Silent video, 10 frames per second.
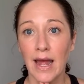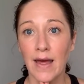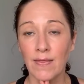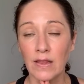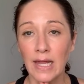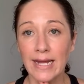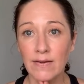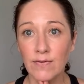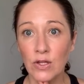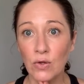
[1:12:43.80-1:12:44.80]
and the light
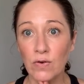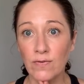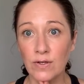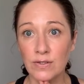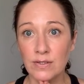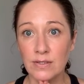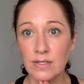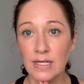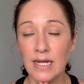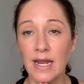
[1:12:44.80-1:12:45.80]
of the universe
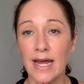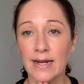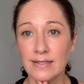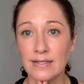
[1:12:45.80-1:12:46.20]
connect